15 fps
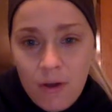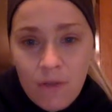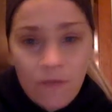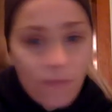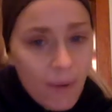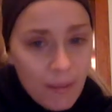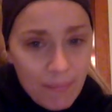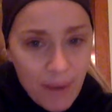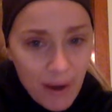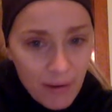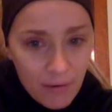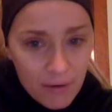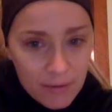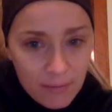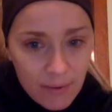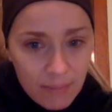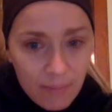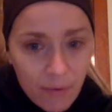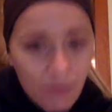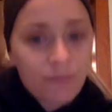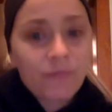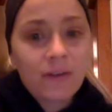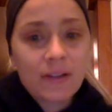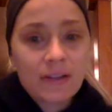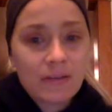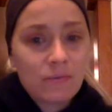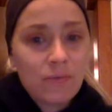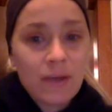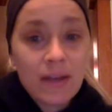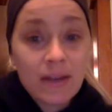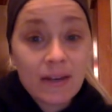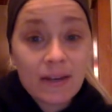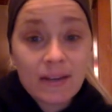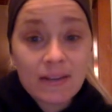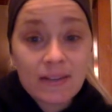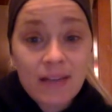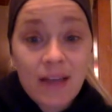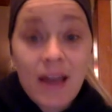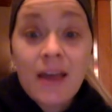for my power is made perfect in weakness.